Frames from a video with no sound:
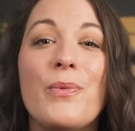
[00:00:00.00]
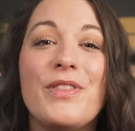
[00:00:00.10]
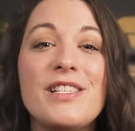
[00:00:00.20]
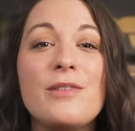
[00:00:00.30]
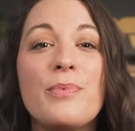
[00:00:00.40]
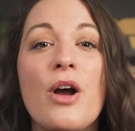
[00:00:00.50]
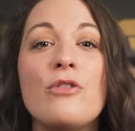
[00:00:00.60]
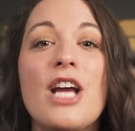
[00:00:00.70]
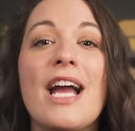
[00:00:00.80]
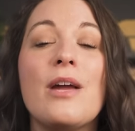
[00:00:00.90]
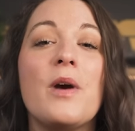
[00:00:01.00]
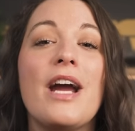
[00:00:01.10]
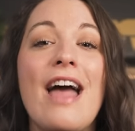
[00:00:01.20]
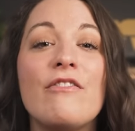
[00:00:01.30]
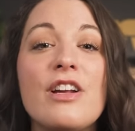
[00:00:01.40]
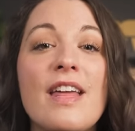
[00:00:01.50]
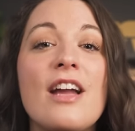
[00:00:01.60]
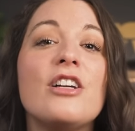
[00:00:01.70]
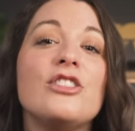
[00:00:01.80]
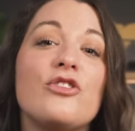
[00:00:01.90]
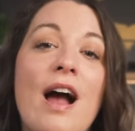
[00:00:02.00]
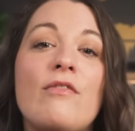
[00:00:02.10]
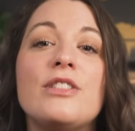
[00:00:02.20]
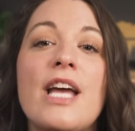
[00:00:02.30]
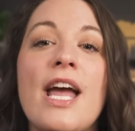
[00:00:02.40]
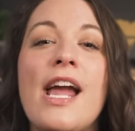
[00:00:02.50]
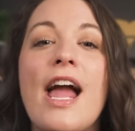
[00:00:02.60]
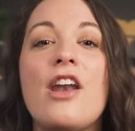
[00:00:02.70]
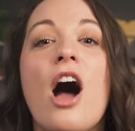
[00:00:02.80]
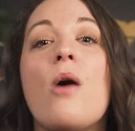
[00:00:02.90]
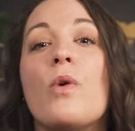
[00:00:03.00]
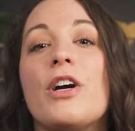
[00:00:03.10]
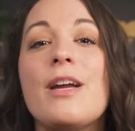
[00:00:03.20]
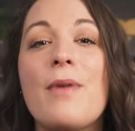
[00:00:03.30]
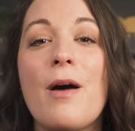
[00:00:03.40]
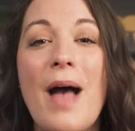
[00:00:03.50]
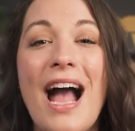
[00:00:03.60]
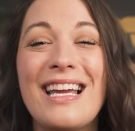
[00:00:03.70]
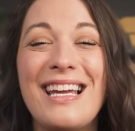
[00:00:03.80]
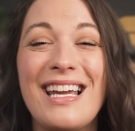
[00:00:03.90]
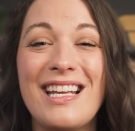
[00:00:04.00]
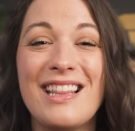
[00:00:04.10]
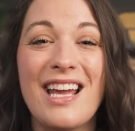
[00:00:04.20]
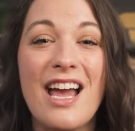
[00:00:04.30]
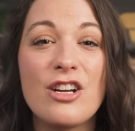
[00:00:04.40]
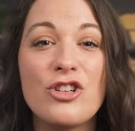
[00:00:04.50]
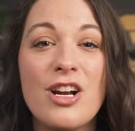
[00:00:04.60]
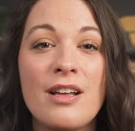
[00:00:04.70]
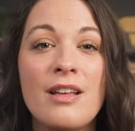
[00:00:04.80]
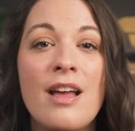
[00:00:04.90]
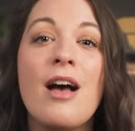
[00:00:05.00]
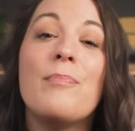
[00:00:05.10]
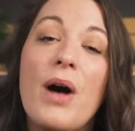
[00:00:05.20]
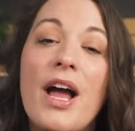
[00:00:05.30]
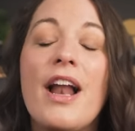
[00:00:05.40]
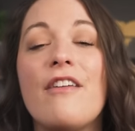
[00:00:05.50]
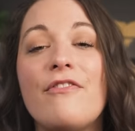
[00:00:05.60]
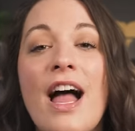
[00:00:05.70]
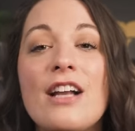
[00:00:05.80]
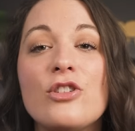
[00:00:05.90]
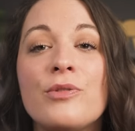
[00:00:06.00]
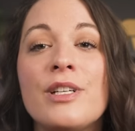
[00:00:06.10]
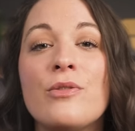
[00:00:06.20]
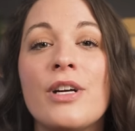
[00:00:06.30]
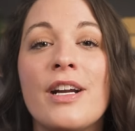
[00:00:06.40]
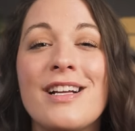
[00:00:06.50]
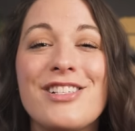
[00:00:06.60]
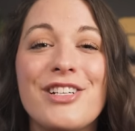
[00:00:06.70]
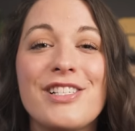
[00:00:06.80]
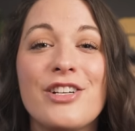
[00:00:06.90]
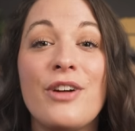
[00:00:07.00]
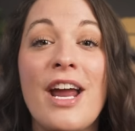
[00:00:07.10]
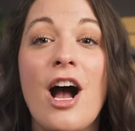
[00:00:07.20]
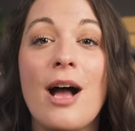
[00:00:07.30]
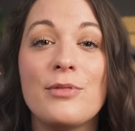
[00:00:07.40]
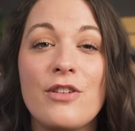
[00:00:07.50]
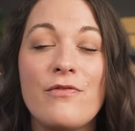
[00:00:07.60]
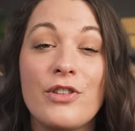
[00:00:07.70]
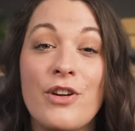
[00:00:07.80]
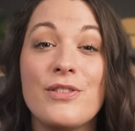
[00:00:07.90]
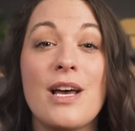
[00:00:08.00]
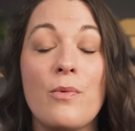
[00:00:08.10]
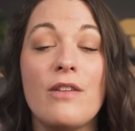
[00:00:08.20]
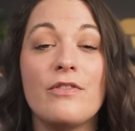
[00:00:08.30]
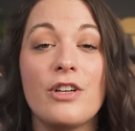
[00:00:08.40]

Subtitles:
With this approach, I can wear everything on a travel day and not worry about packing anything extra, but a flat jewelry organizer is a great option for those that want